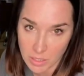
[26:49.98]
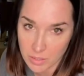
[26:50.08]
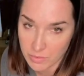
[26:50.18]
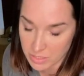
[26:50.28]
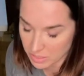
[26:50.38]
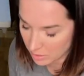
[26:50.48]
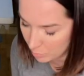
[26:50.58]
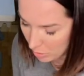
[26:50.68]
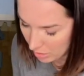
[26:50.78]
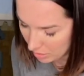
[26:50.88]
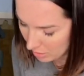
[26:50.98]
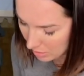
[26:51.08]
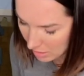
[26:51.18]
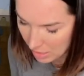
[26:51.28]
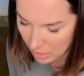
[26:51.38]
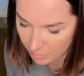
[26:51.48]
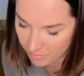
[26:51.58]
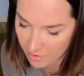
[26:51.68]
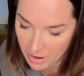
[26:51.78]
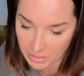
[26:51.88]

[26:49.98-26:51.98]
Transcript: of this deep one, I'm fine.